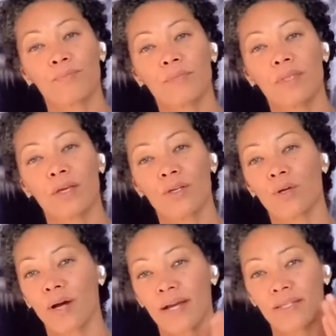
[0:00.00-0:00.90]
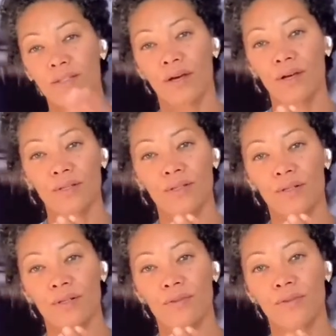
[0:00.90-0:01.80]
your eyes on your
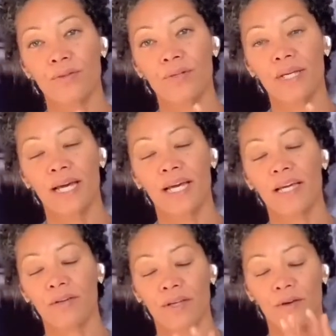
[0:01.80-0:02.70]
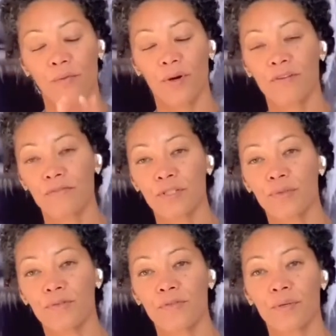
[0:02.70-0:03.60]
third eye, one visual
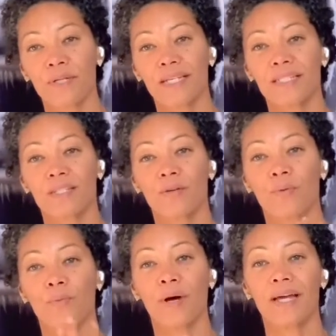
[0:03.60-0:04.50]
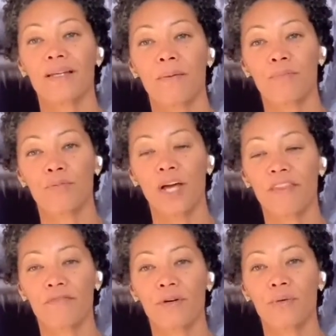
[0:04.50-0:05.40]
focus, one breath
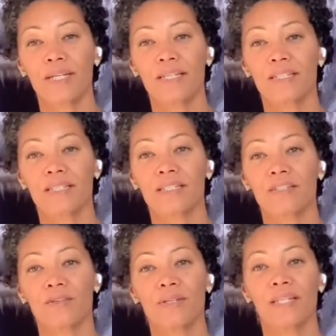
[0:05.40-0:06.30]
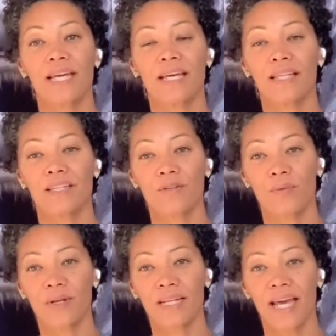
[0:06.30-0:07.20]
focus. You're inhaling your one
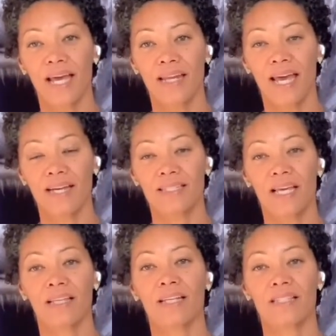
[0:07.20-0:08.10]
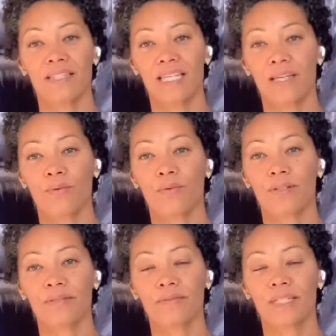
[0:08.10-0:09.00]
and exhaling, it's equal.
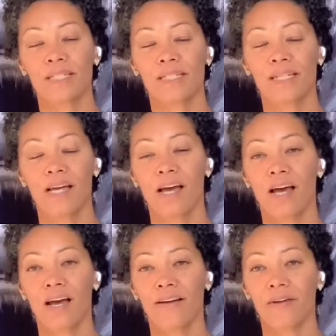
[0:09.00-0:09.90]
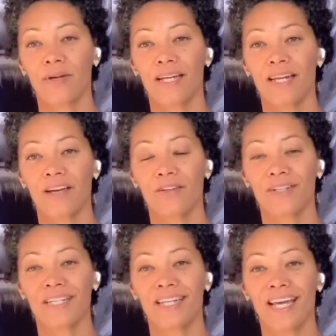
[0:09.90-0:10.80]
Right now you're going to
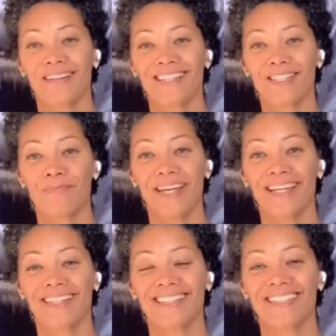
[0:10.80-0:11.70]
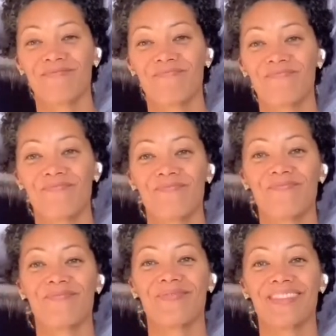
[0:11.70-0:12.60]
inhale, expand.
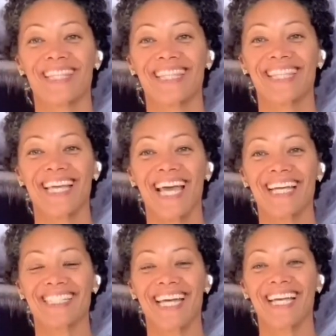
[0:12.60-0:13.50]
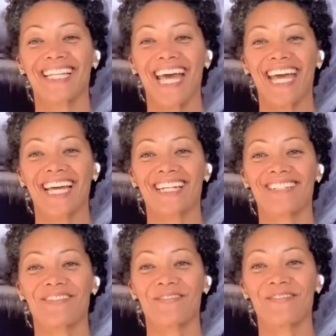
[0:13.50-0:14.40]
Exhale and
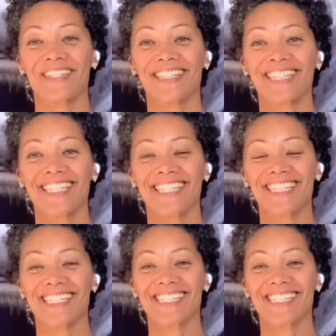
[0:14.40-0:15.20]
release.